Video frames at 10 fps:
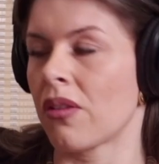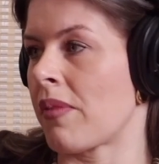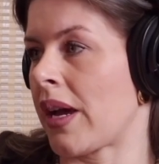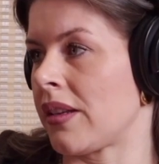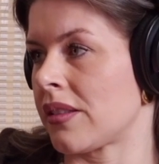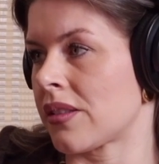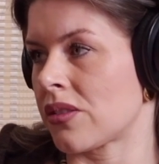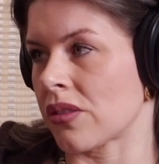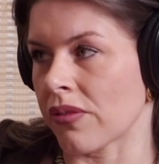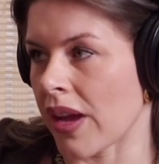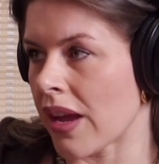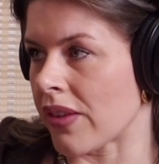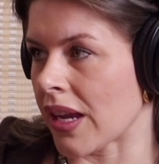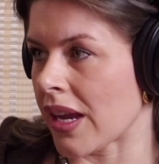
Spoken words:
am I surviving,